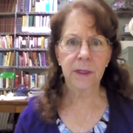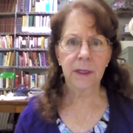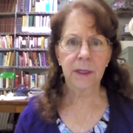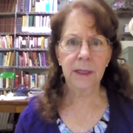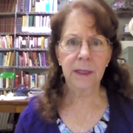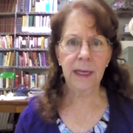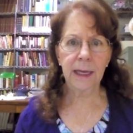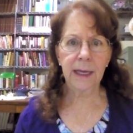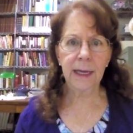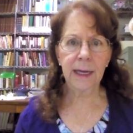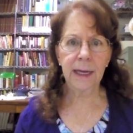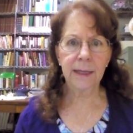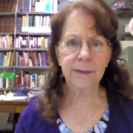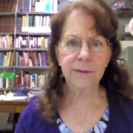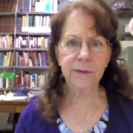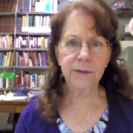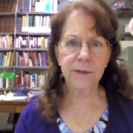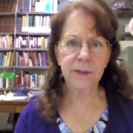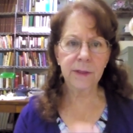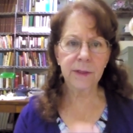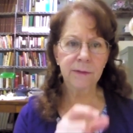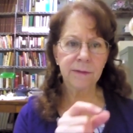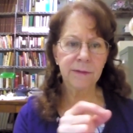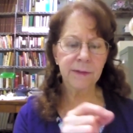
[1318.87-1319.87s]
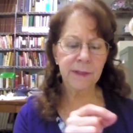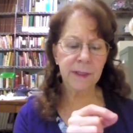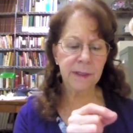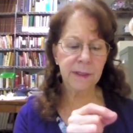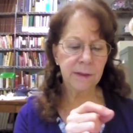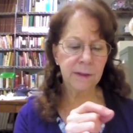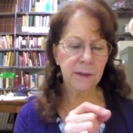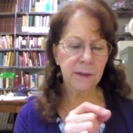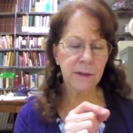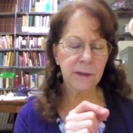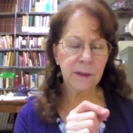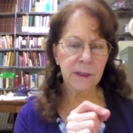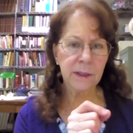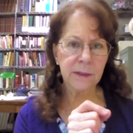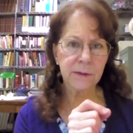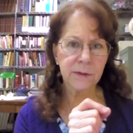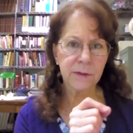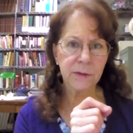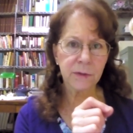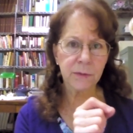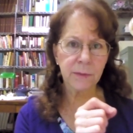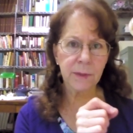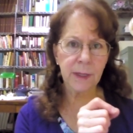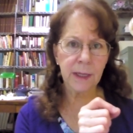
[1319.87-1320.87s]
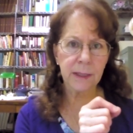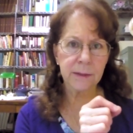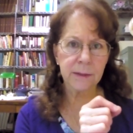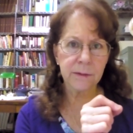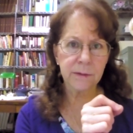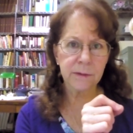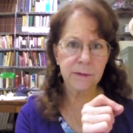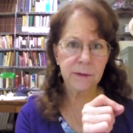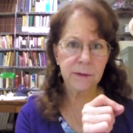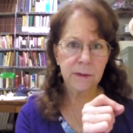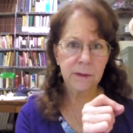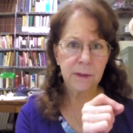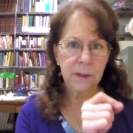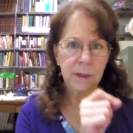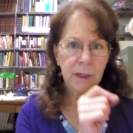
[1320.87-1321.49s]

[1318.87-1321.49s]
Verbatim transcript: Like I'd see the very earliest threads